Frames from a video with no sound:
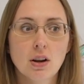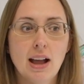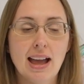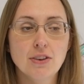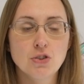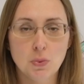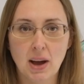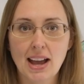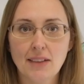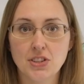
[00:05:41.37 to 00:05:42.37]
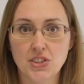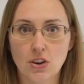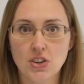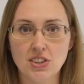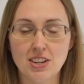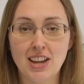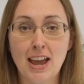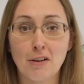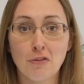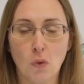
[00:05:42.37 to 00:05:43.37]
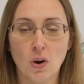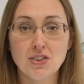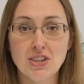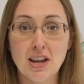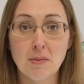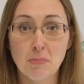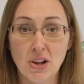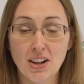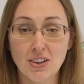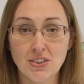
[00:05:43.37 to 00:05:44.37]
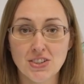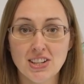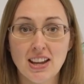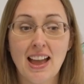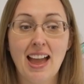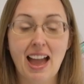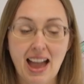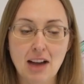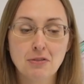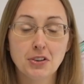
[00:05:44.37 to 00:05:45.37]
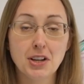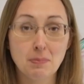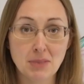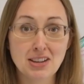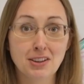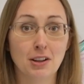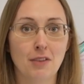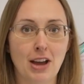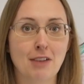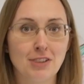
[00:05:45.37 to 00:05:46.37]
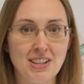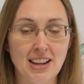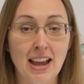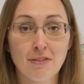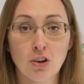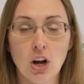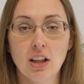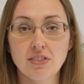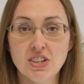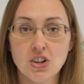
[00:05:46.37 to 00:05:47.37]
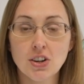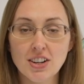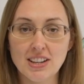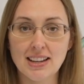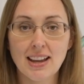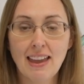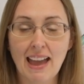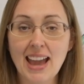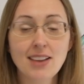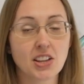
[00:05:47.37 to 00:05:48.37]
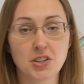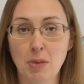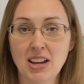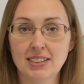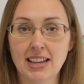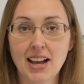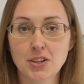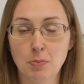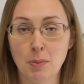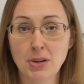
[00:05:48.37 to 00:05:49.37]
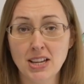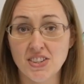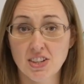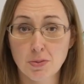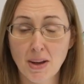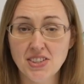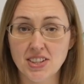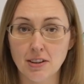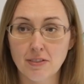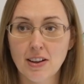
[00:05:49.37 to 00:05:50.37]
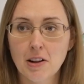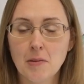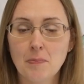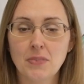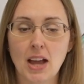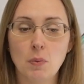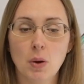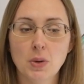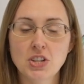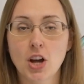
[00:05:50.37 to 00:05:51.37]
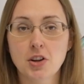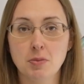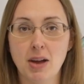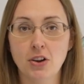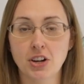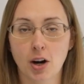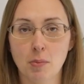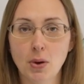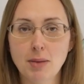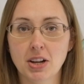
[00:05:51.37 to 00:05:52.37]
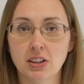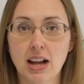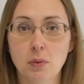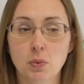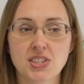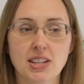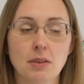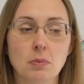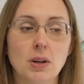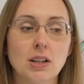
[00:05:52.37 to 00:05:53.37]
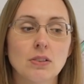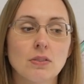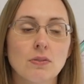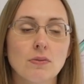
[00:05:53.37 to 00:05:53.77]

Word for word: And do I have to seriously take fourteen pills every meal of every day for all of eternity? A, that's a pain in the ass, but B, it's expensive. And what we talked about in our appointment a lot was that, well,